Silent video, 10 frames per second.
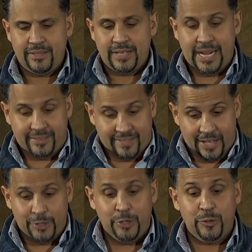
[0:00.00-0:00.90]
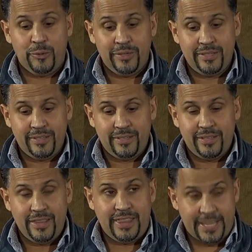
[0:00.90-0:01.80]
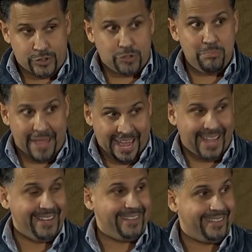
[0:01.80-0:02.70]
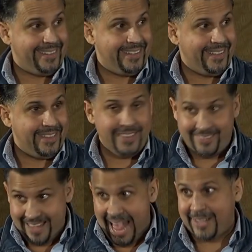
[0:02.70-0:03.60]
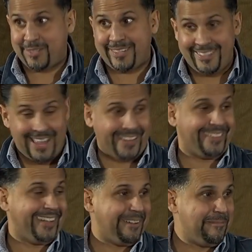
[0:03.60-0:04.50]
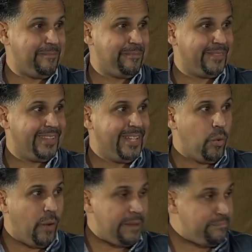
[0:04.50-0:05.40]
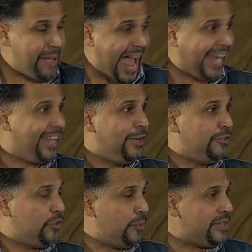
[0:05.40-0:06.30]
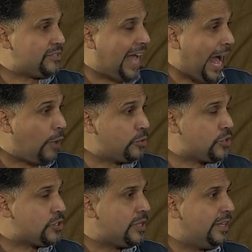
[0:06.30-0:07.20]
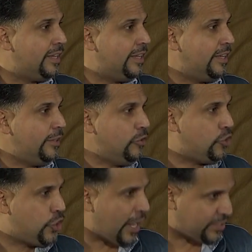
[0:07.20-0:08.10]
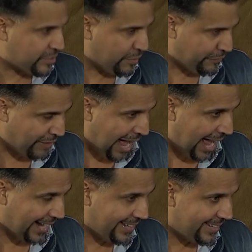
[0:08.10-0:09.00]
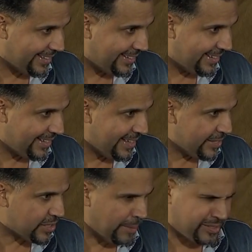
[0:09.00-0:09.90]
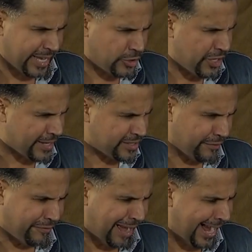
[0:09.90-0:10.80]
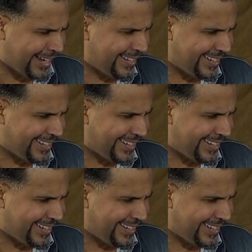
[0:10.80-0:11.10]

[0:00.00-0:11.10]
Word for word: I tell you, this man, the tax collector, went back to his house justified. Somebody say, justified.